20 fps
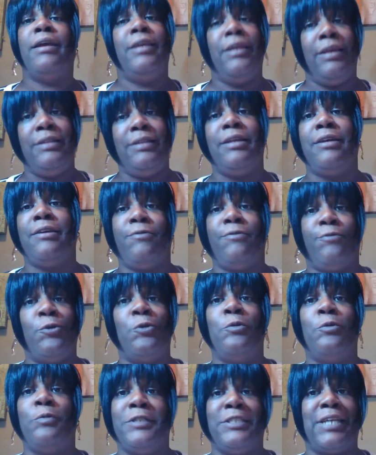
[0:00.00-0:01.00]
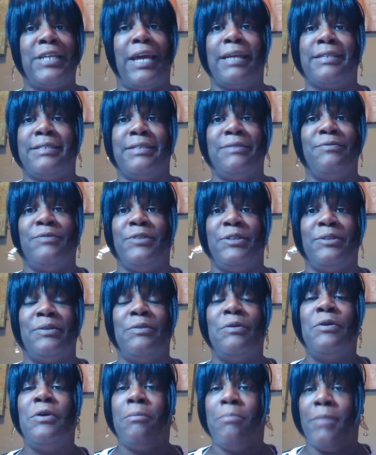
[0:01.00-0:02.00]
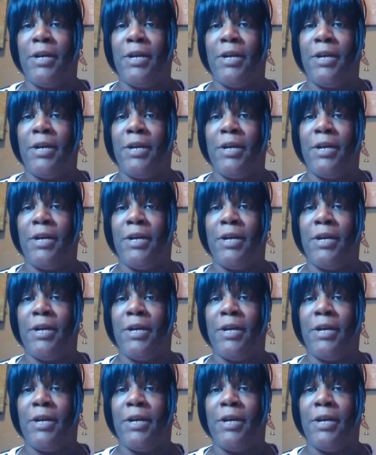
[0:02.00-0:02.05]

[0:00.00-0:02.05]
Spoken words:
He did fool with Jacksonville.